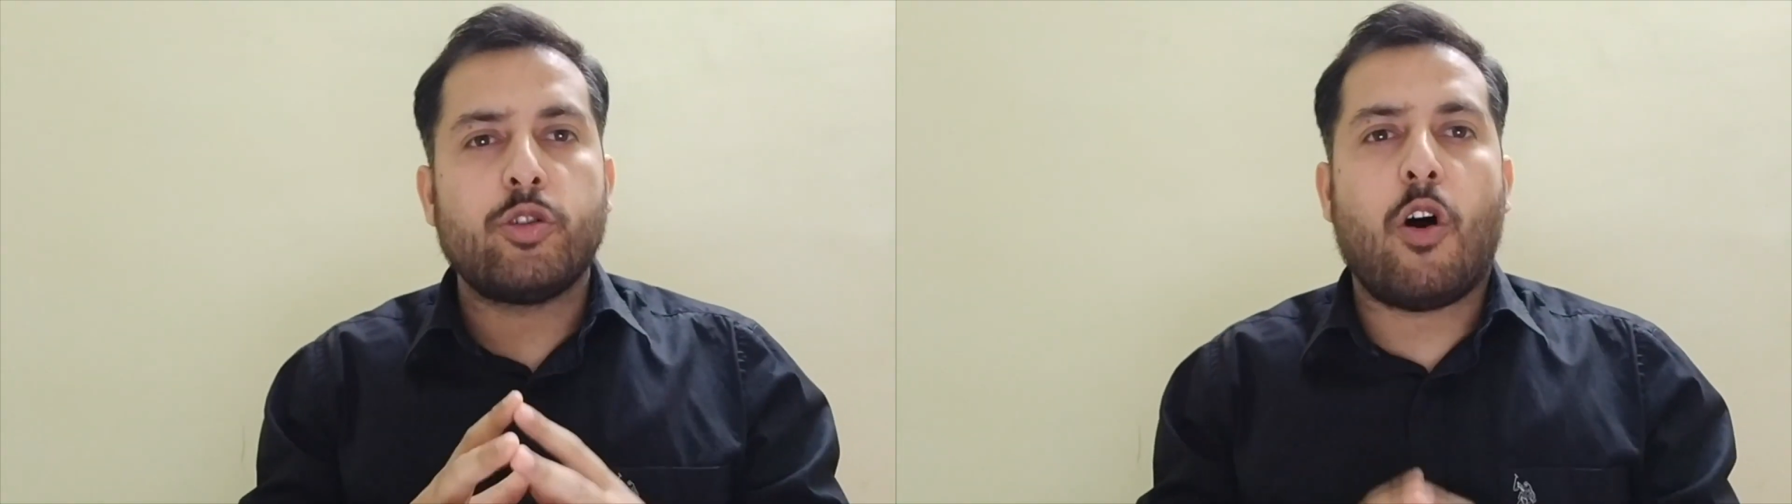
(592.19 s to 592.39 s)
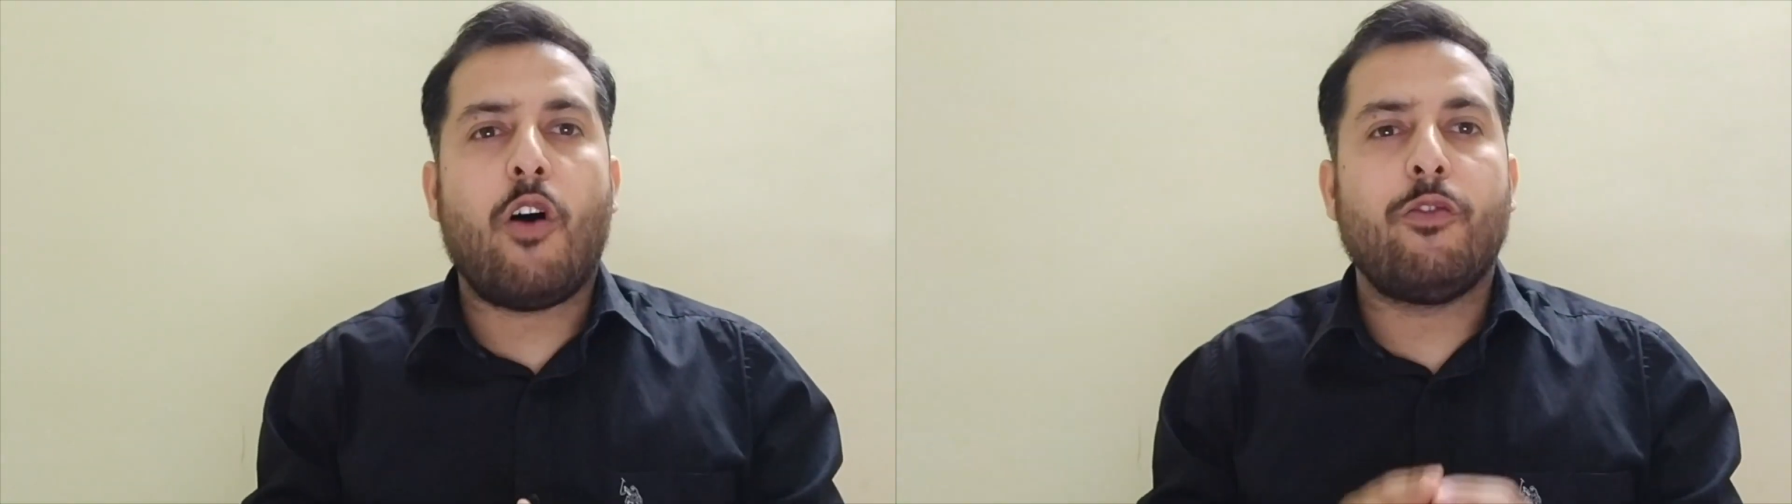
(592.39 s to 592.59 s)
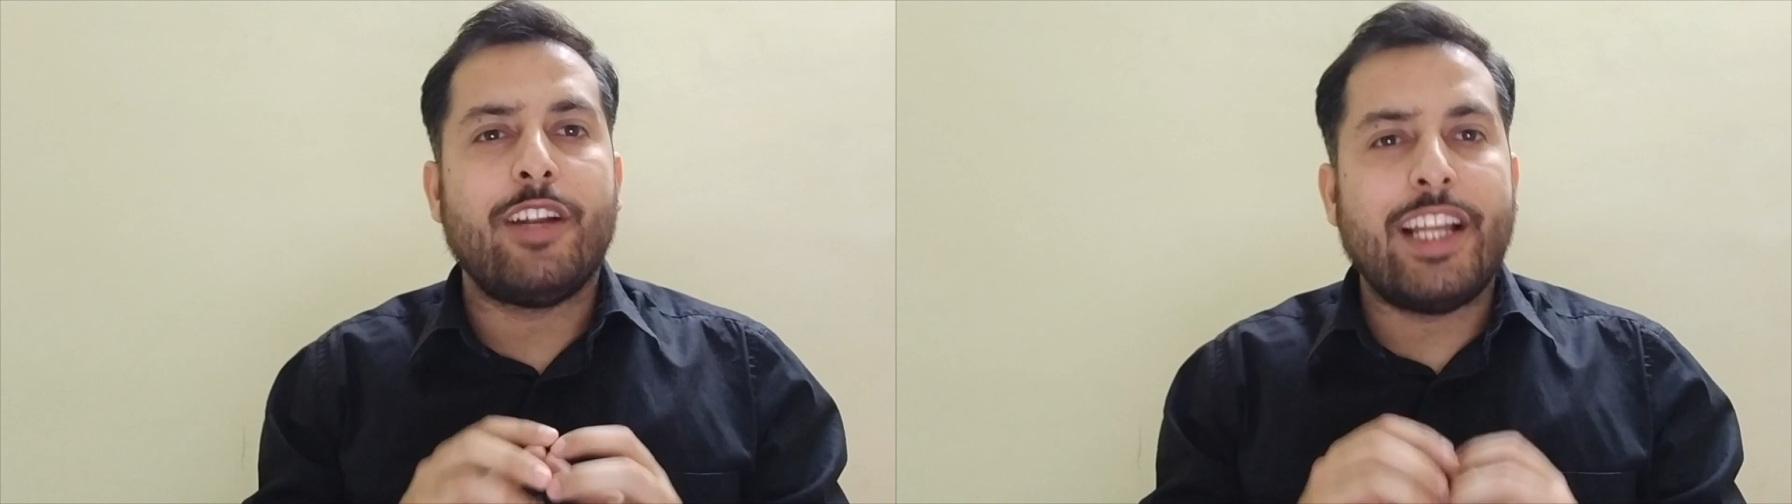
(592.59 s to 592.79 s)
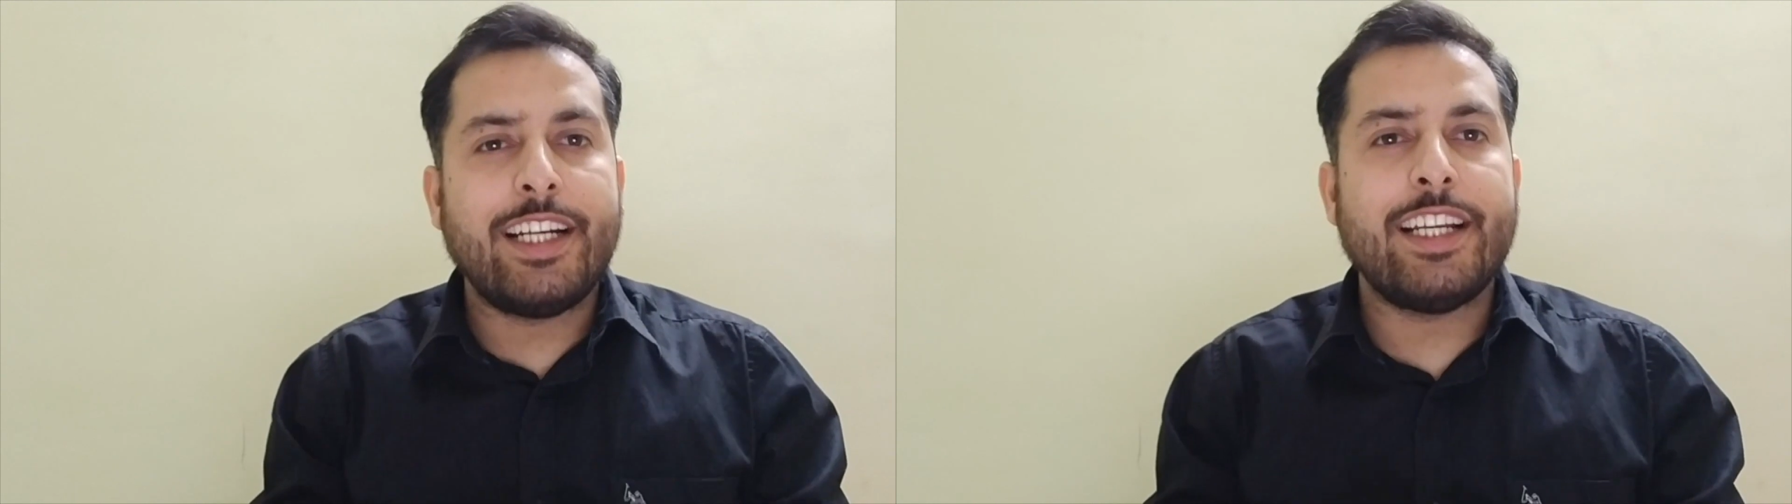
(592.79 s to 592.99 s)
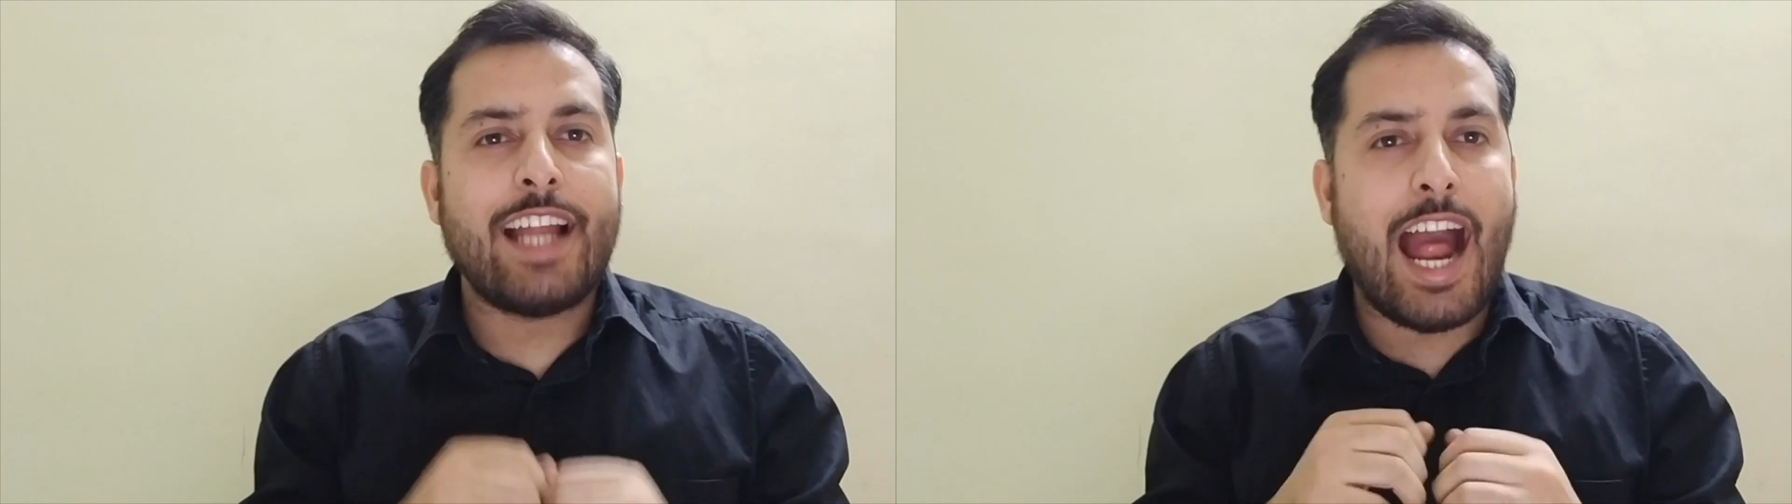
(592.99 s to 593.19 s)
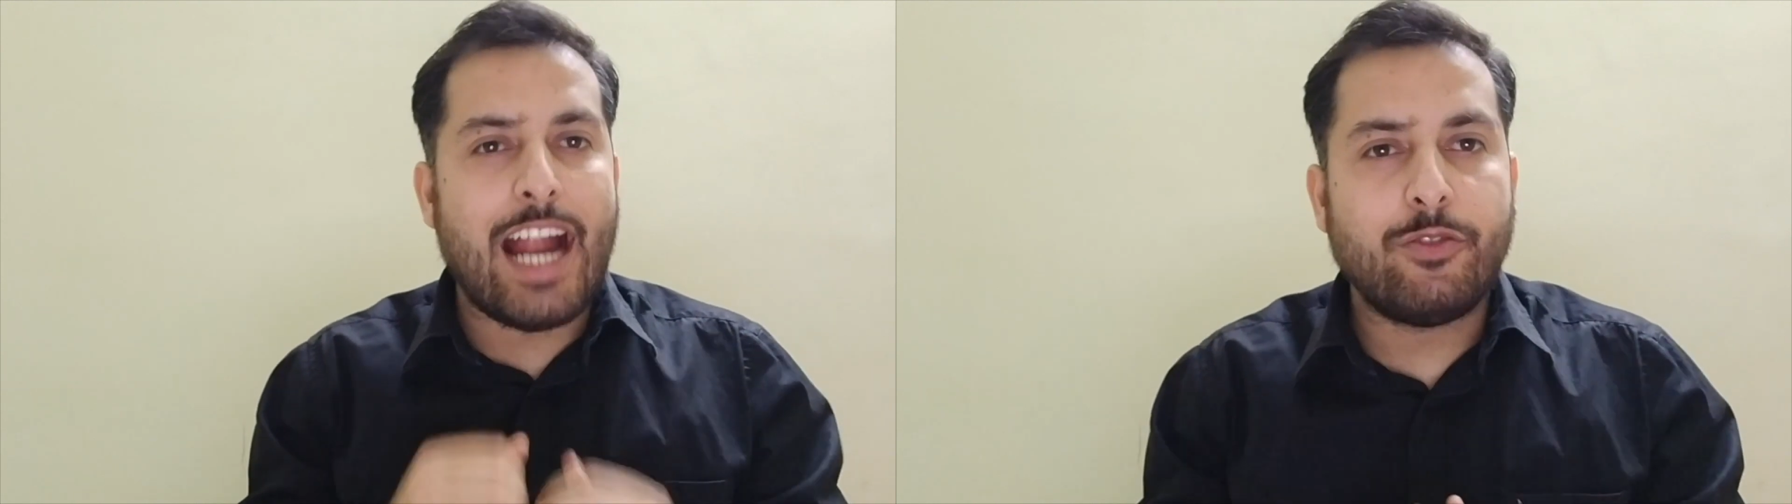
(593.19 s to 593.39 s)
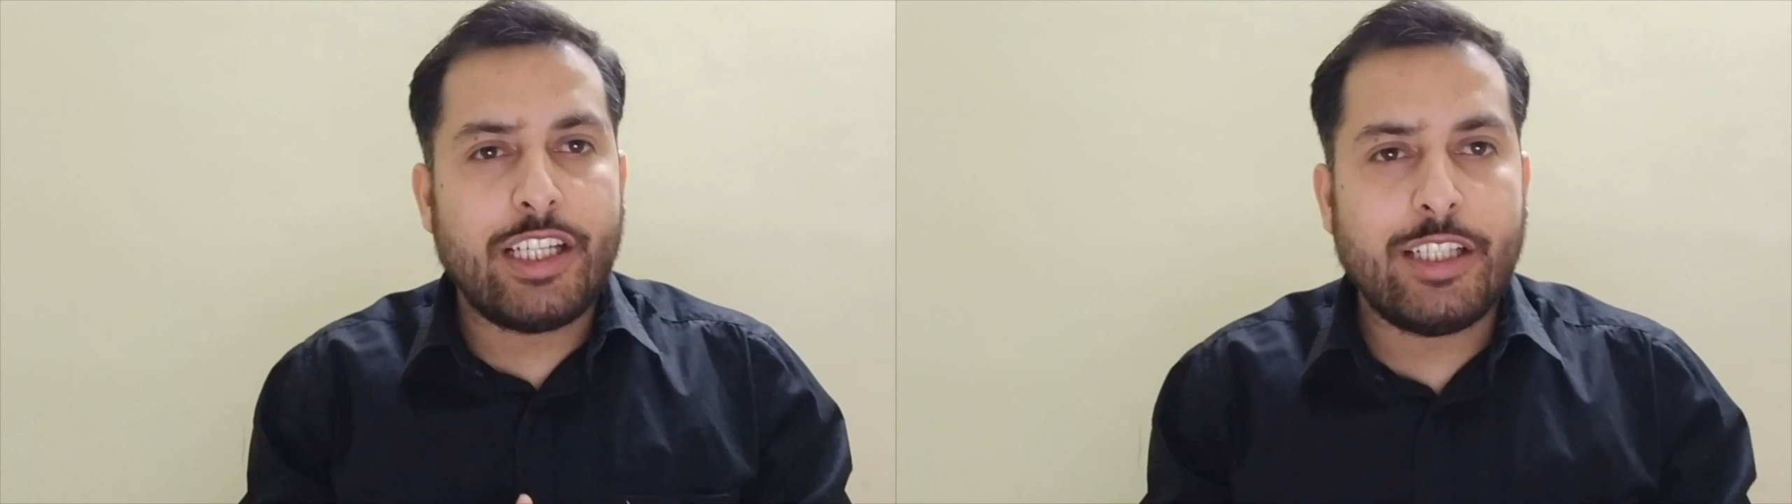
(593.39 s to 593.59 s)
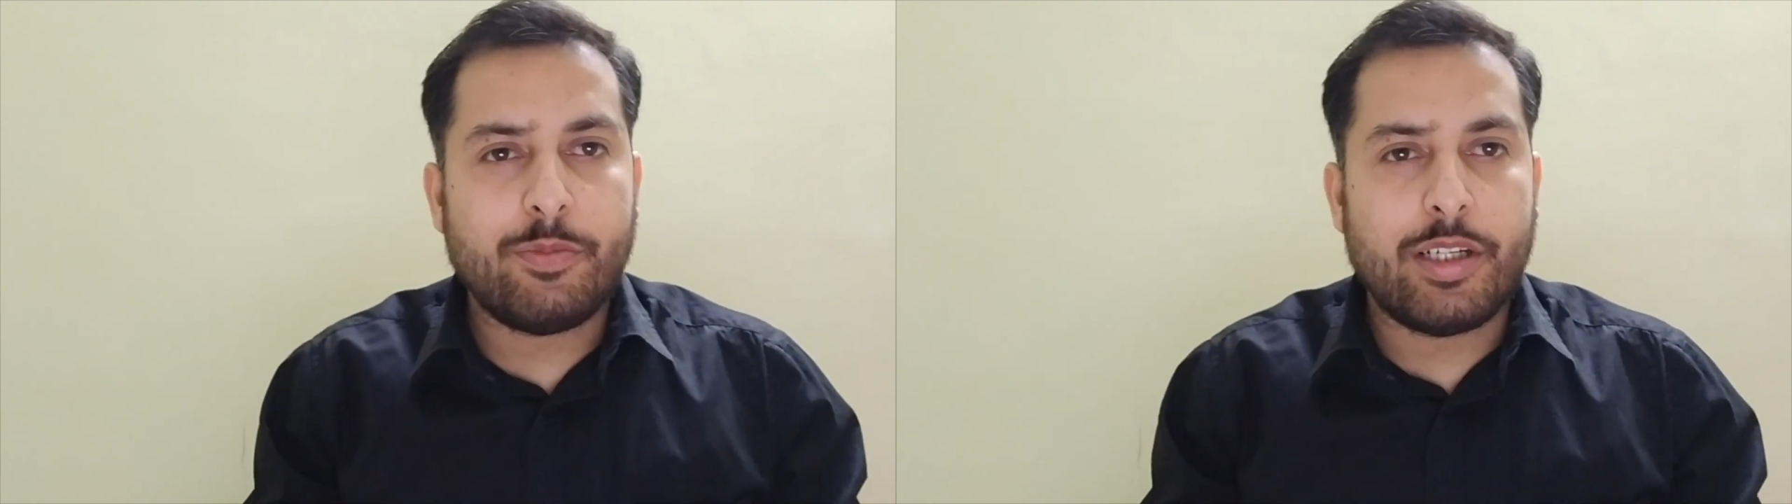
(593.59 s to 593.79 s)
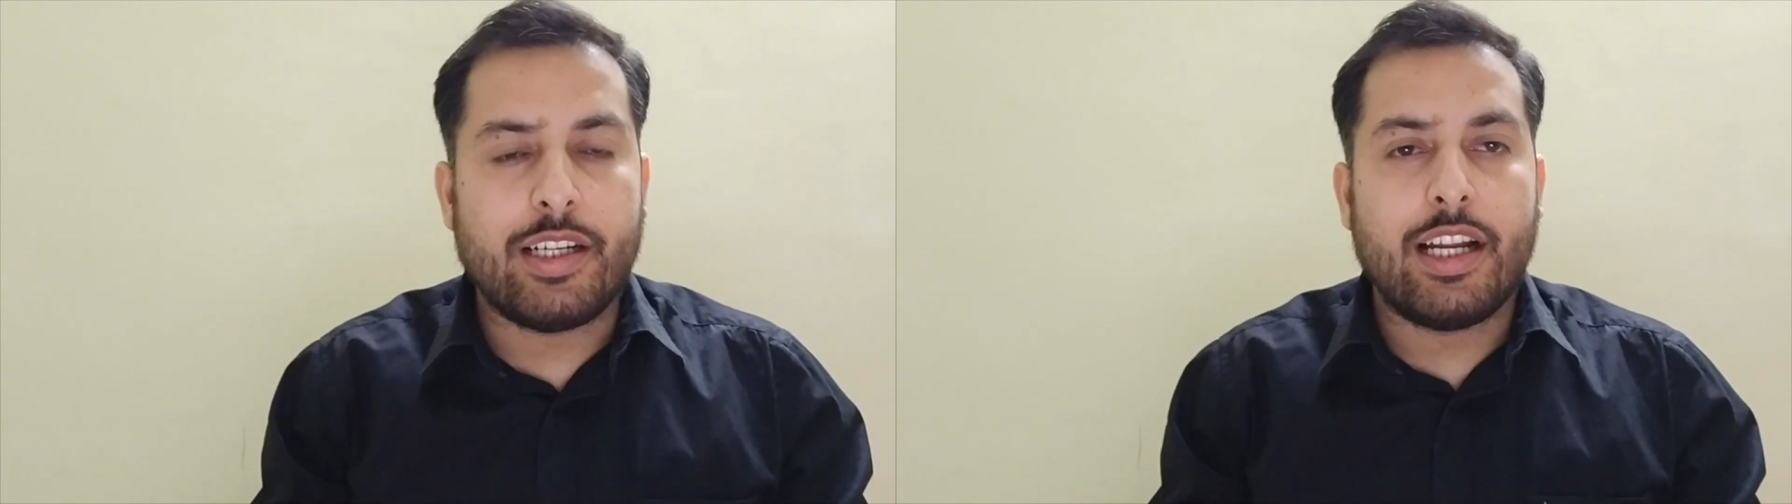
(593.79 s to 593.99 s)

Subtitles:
of LinkedIn advertisement.